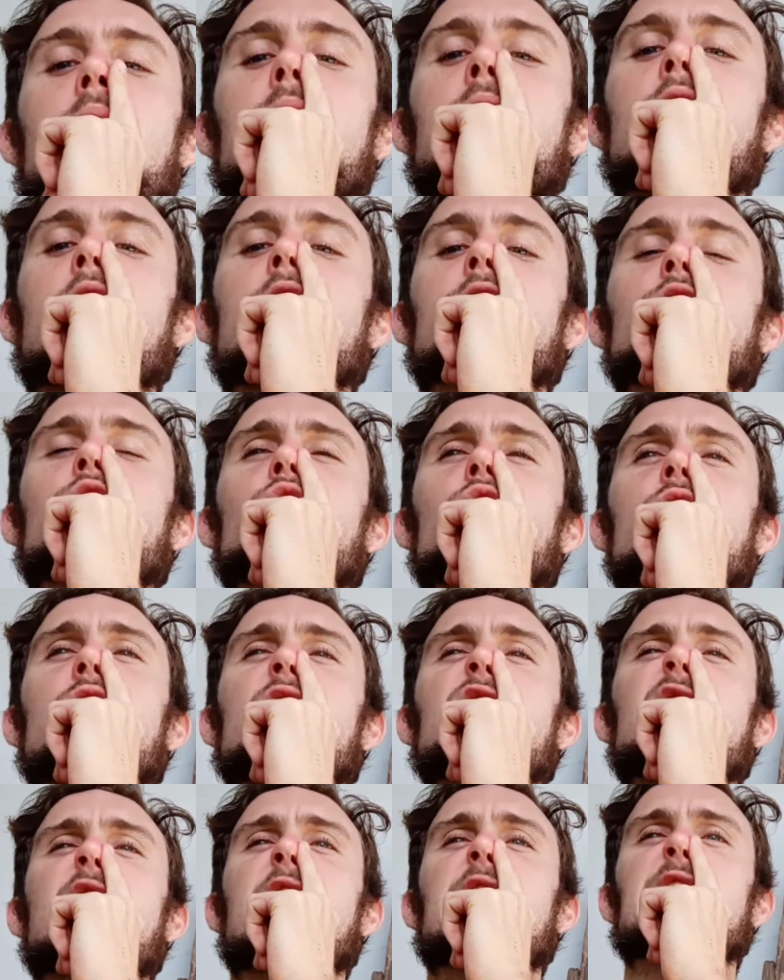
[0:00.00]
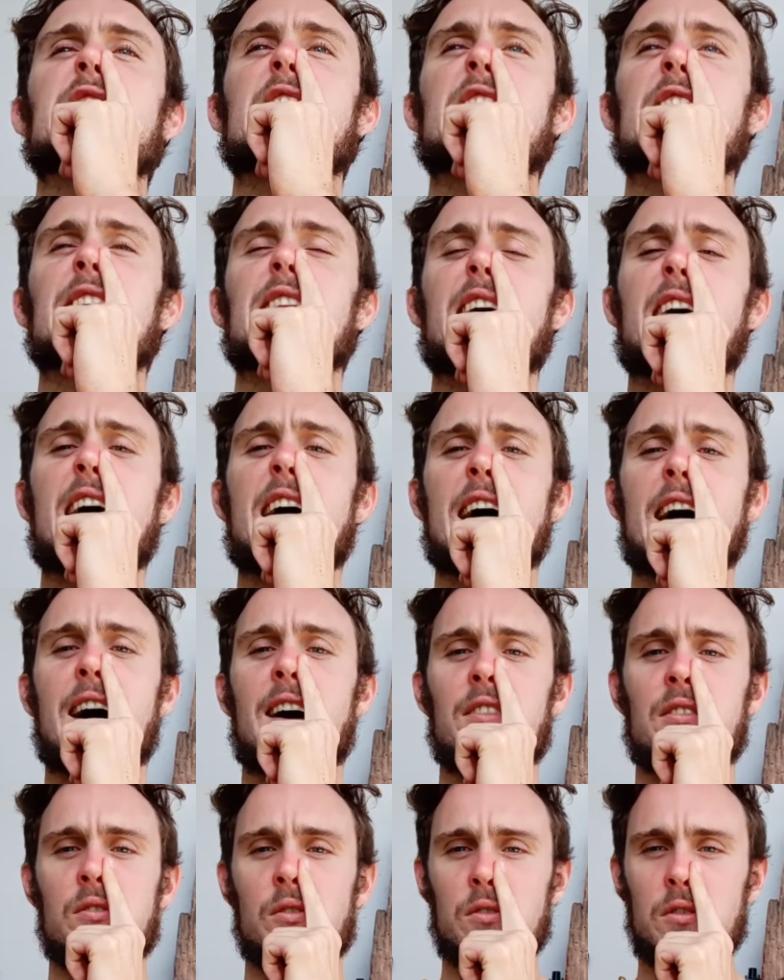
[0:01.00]
nostrils, exhale
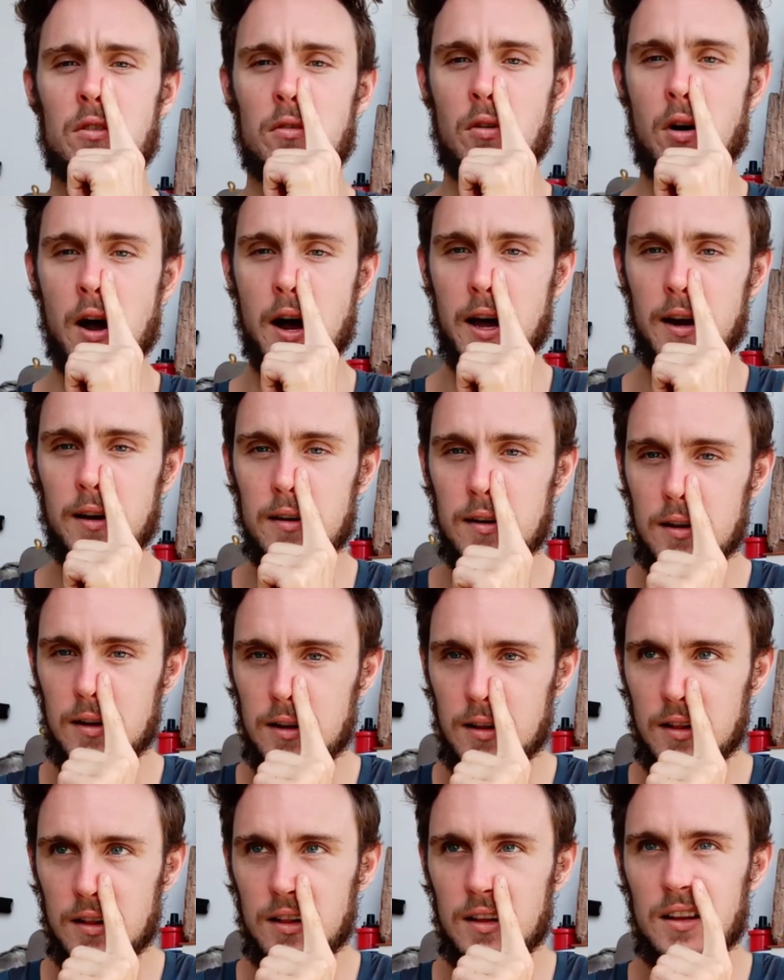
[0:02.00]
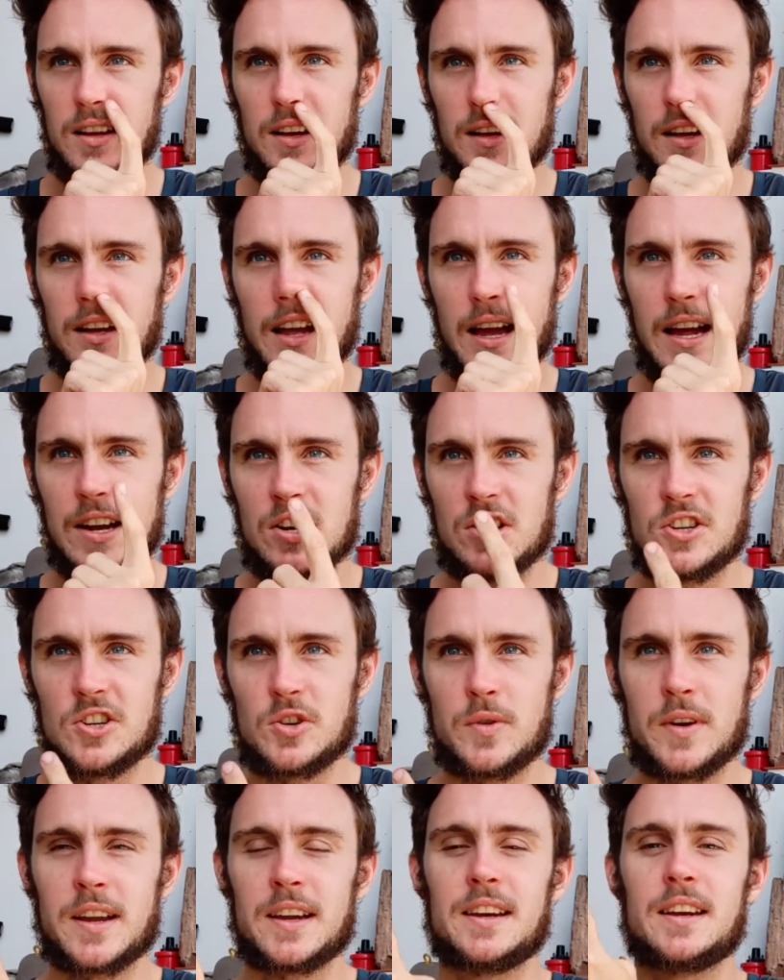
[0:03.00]
out through the right. And you're
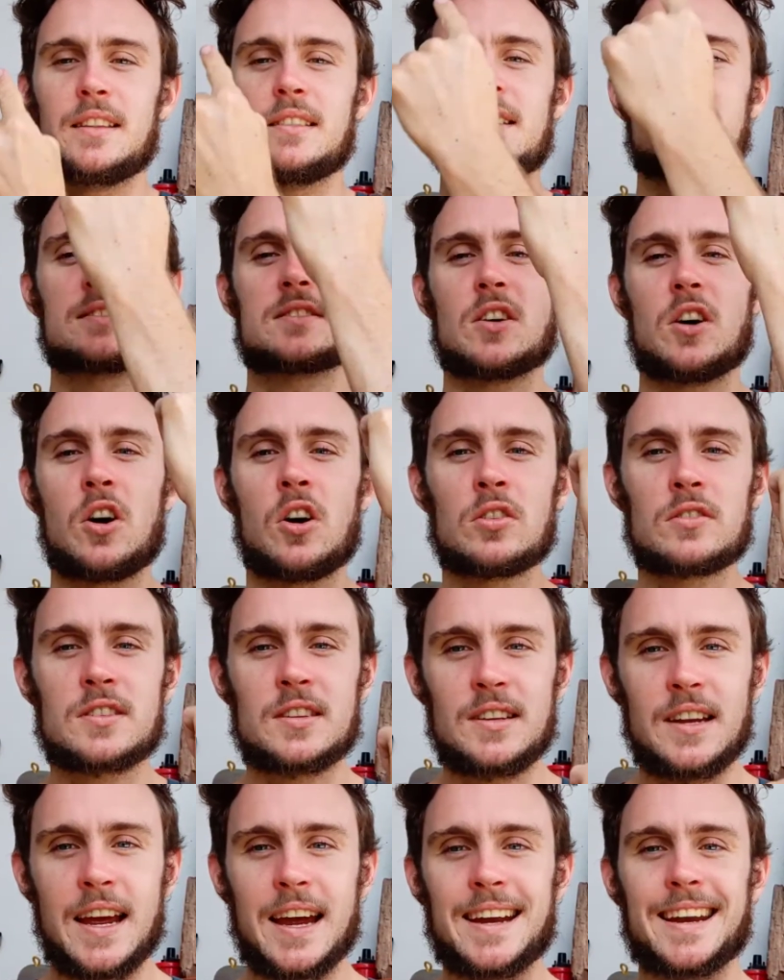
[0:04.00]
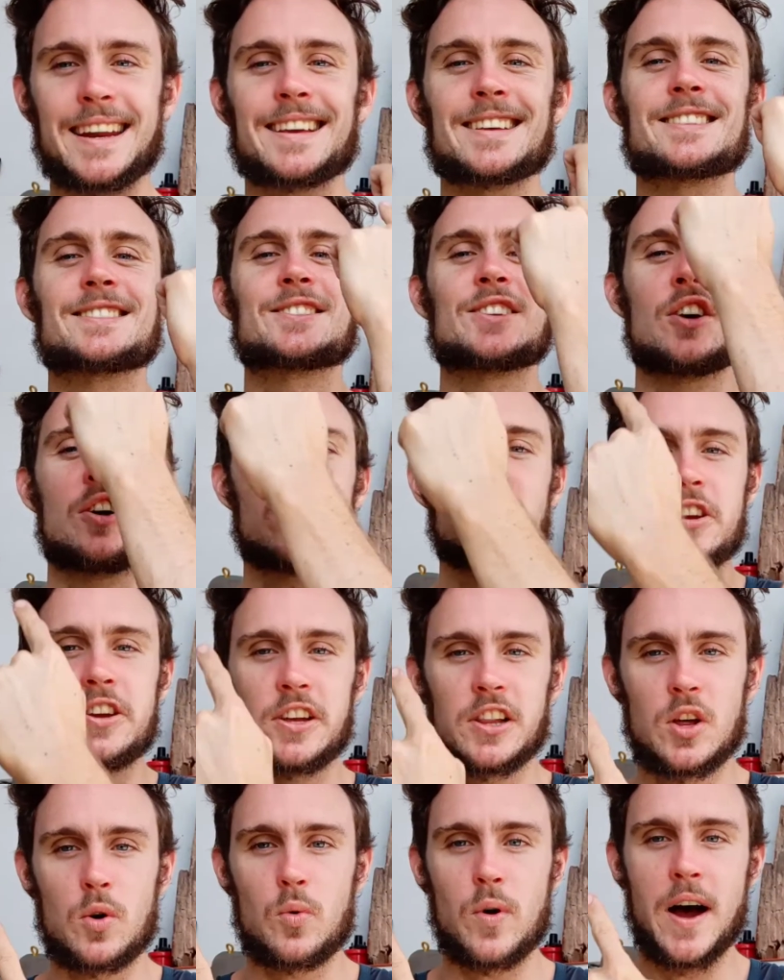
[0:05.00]
doing it in this alternating
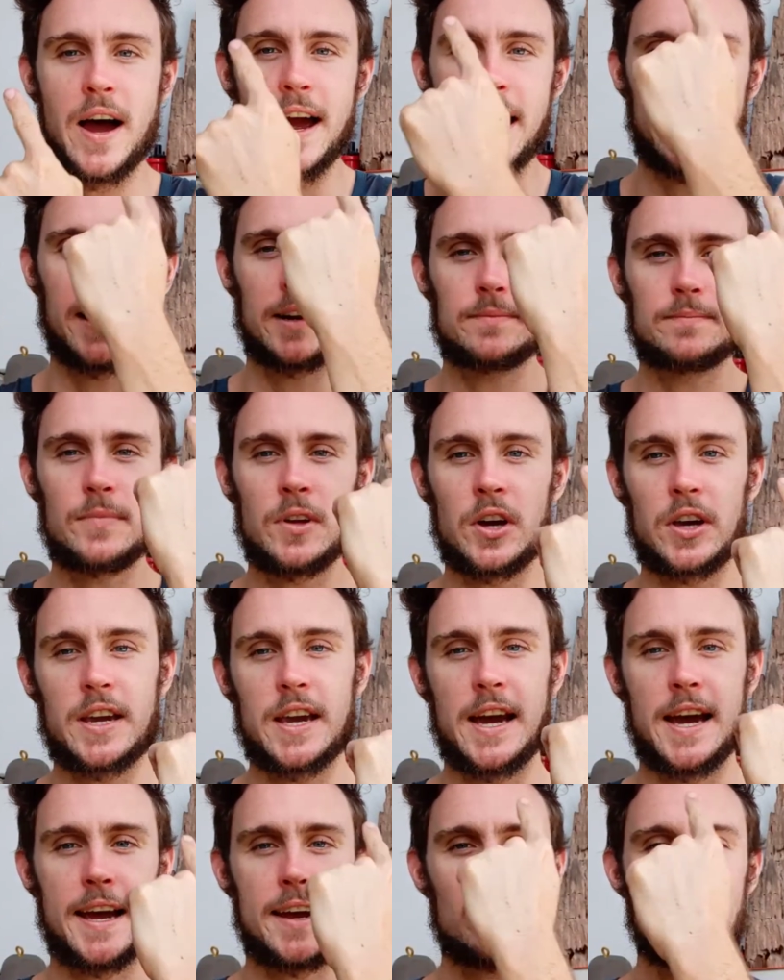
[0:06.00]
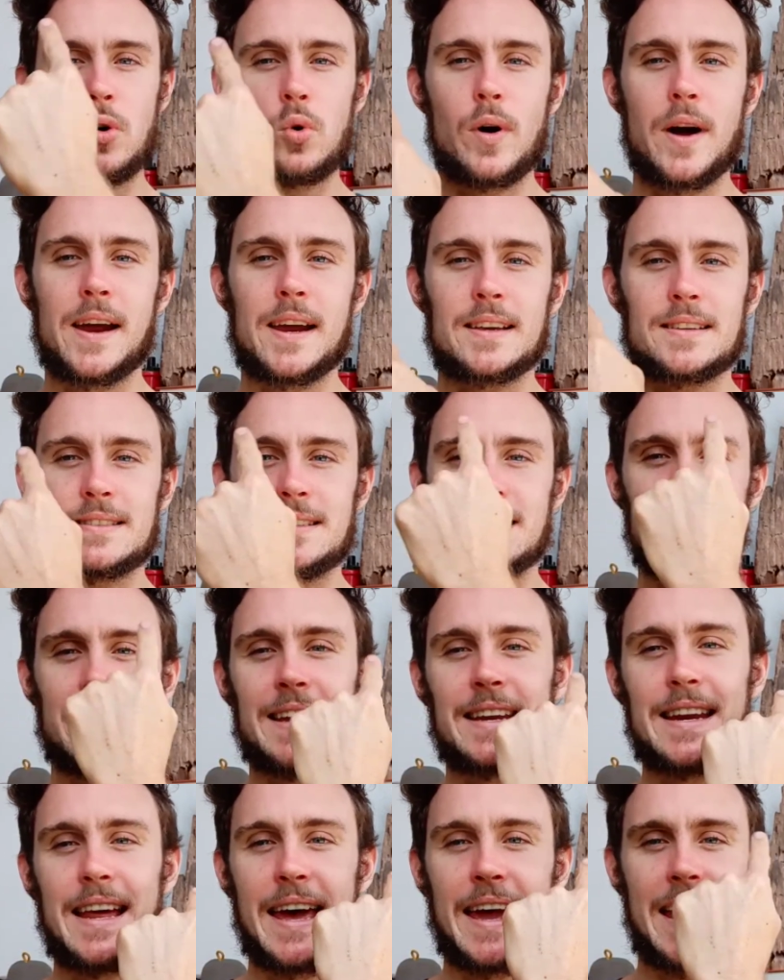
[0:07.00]
circular way, okay? Always
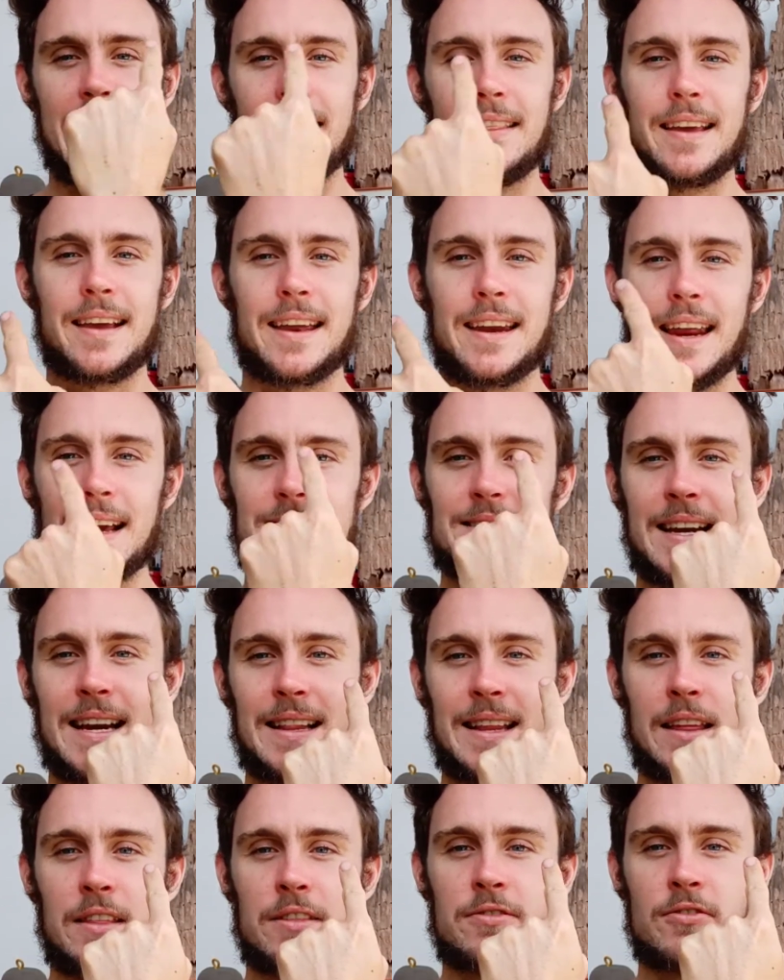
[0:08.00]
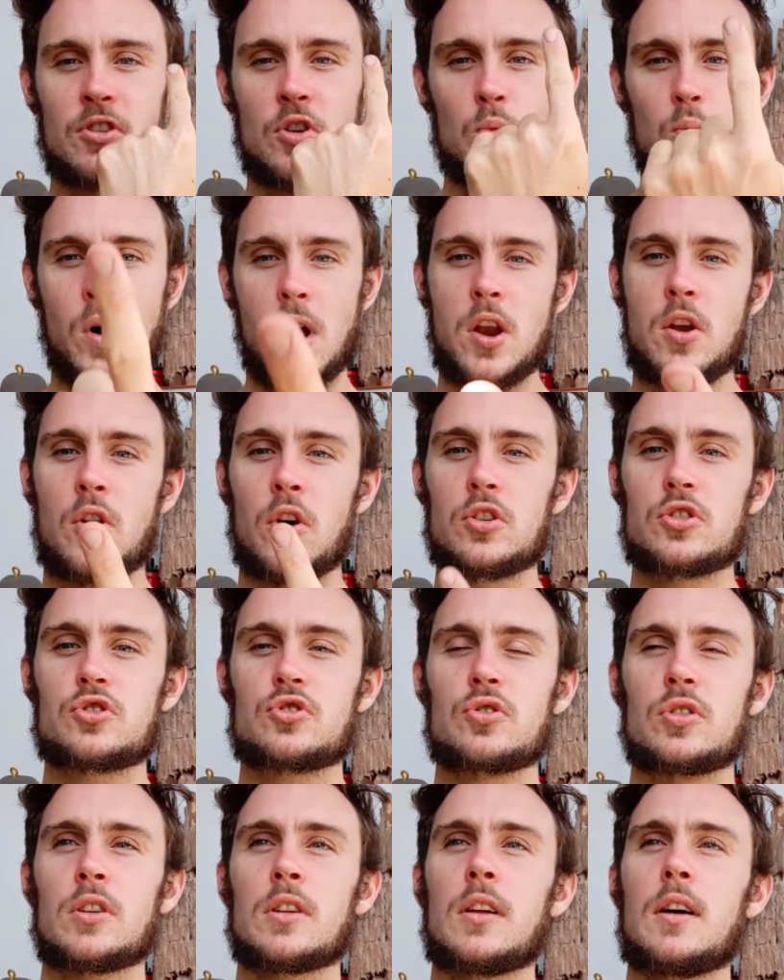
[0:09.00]
inhaling and exhaling through one
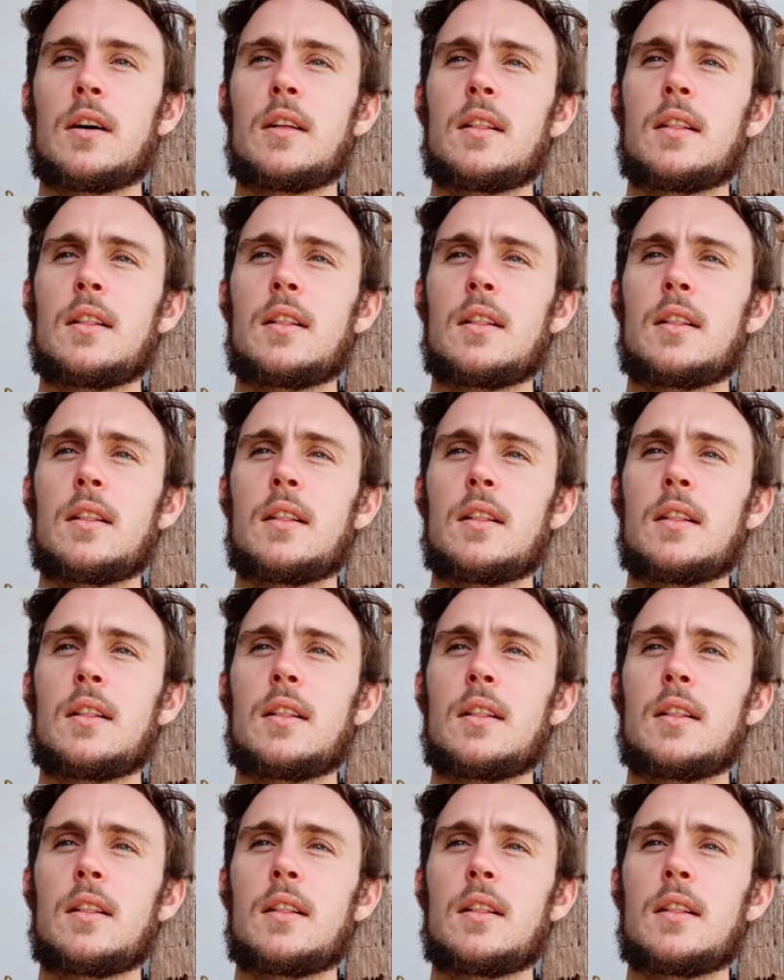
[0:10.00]
nostril.